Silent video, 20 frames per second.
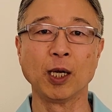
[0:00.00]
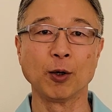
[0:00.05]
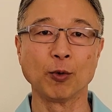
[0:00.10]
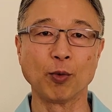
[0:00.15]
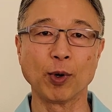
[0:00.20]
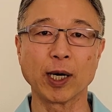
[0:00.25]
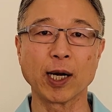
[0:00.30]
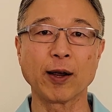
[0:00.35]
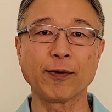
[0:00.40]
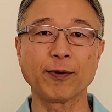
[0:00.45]

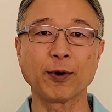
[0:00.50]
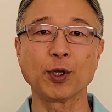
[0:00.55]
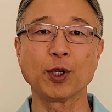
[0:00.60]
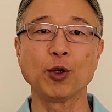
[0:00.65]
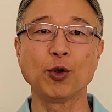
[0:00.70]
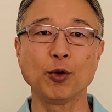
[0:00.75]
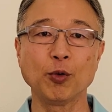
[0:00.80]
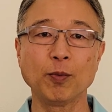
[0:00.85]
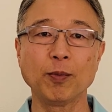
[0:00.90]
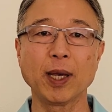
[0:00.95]
whatever
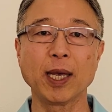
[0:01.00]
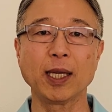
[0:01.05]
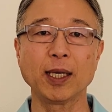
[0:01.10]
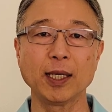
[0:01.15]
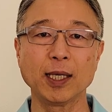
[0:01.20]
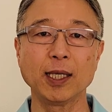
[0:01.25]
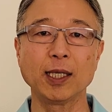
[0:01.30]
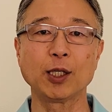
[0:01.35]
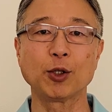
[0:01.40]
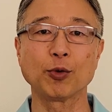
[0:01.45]
you may
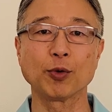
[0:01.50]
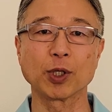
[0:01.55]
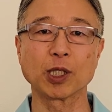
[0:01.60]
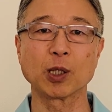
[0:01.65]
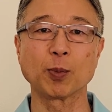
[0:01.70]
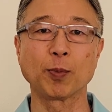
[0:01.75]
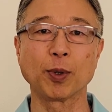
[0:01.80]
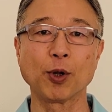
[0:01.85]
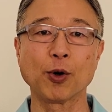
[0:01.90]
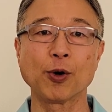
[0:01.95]
need to
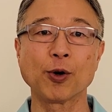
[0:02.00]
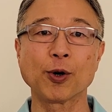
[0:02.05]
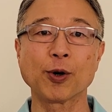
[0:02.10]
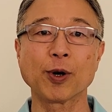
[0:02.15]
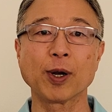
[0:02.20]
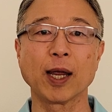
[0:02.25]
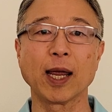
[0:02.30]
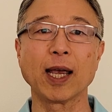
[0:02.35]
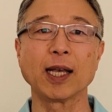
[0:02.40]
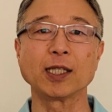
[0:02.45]
explore